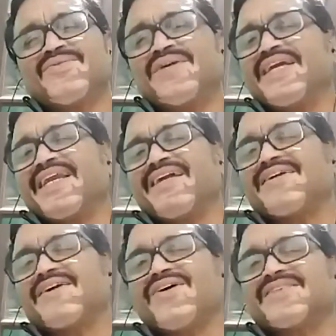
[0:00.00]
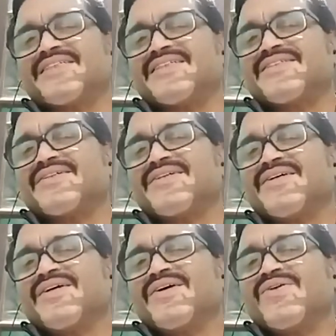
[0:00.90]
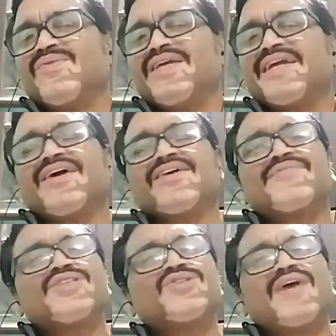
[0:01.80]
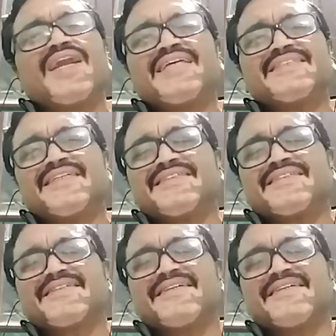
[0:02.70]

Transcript: we cannot touch it, we cannot visualize it.